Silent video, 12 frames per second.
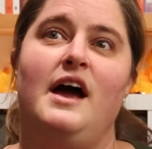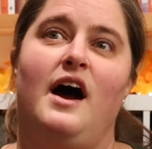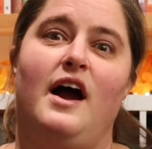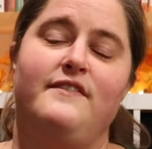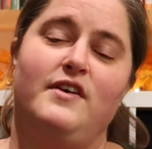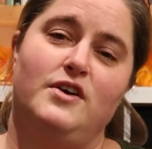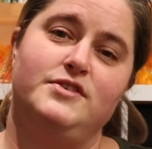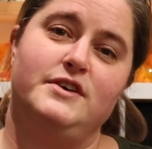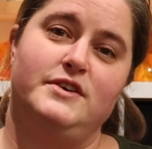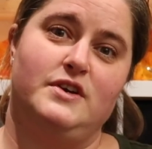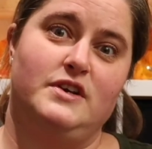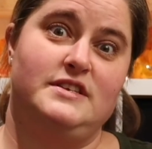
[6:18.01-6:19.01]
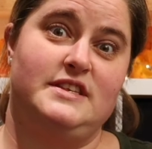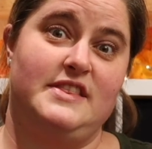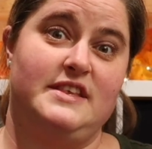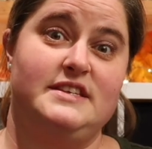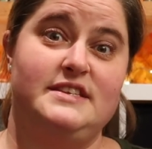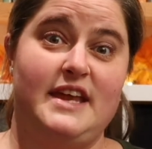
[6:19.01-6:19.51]
I've also noticed that
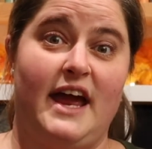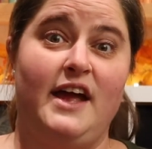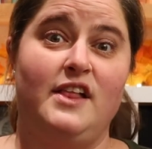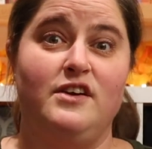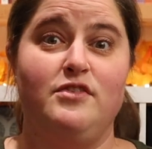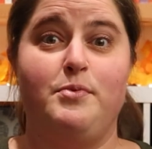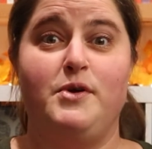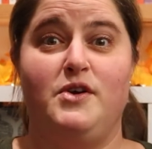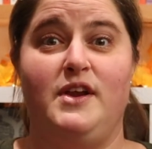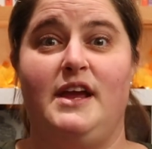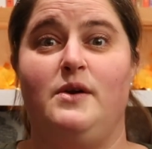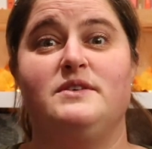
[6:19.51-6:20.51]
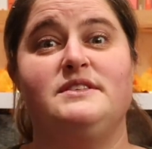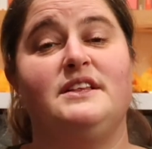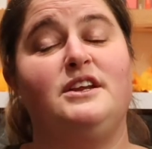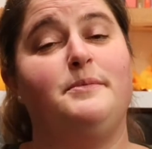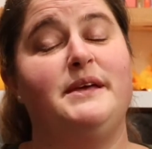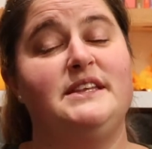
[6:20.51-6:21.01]
the style of pruning was a
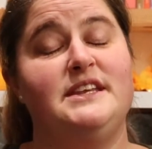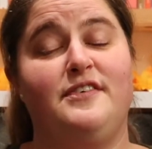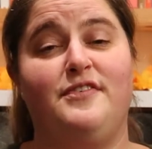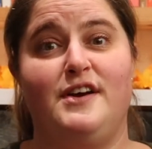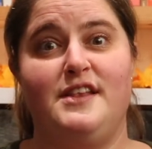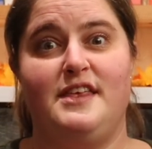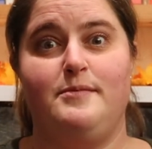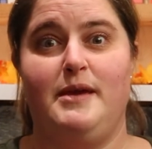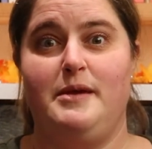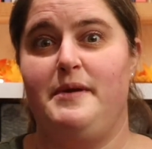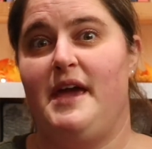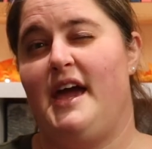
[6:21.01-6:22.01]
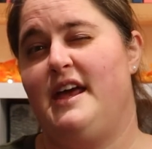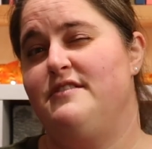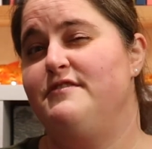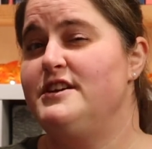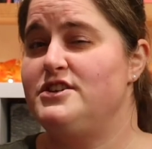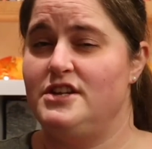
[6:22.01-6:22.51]
little bit different than maybe I
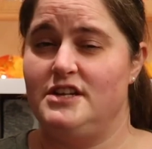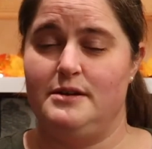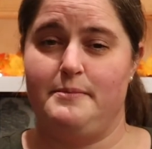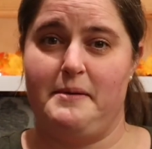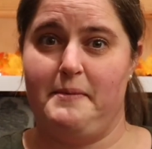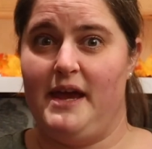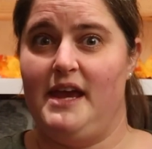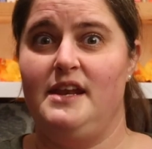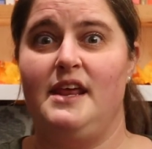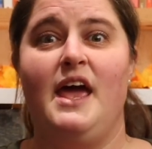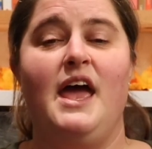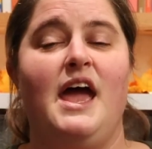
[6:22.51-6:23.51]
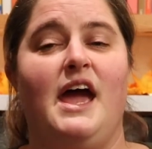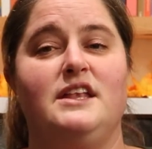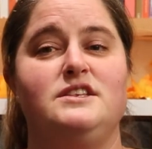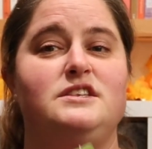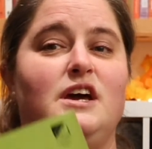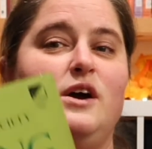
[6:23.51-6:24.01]
envisioned in my mind.
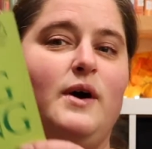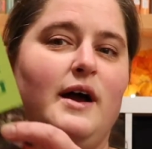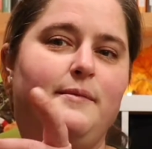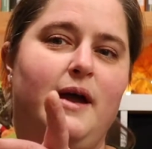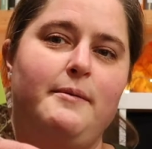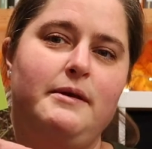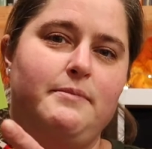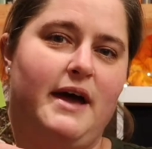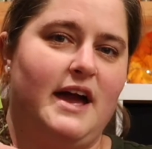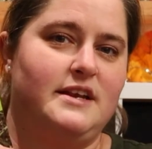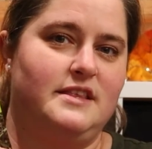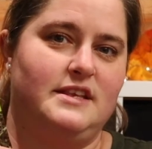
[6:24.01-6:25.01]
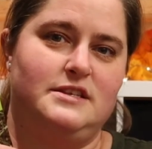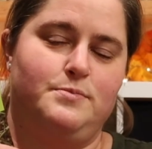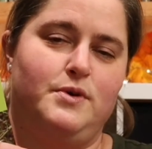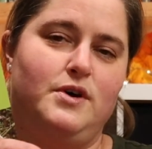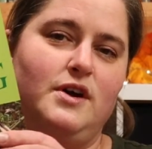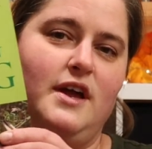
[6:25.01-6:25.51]
And so I'm coming back to this
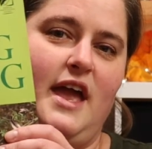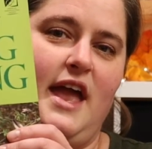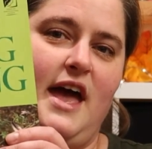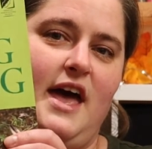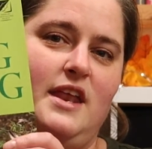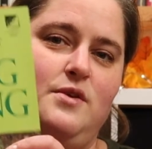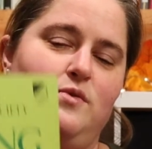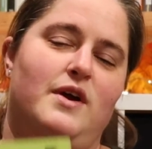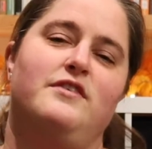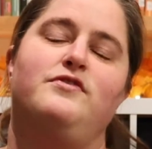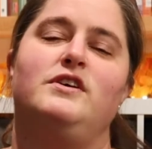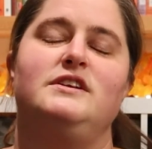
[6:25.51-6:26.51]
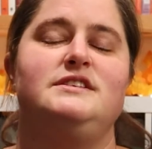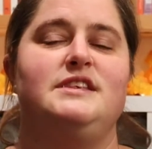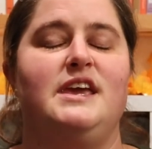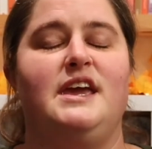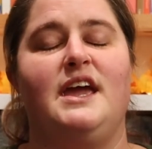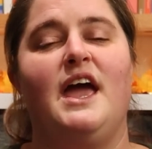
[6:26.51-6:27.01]
book and
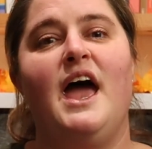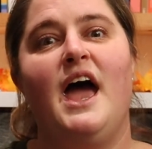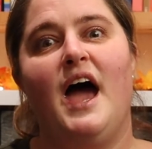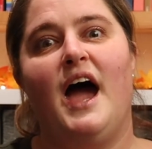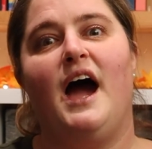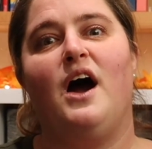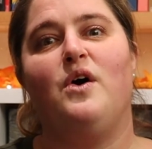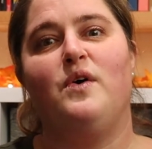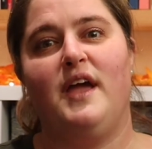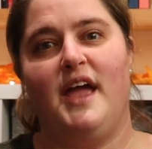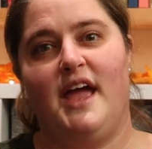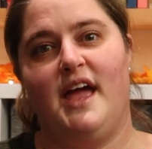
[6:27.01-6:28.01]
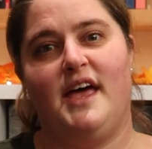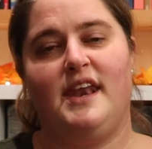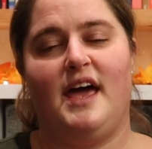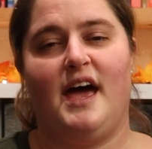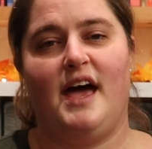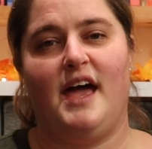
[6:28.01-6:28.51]
referencing how
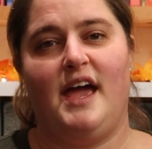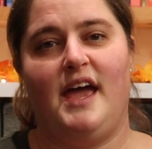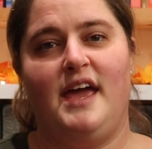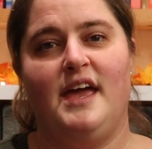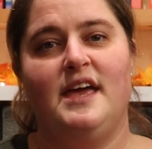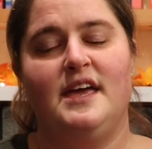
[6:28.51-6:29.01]
can I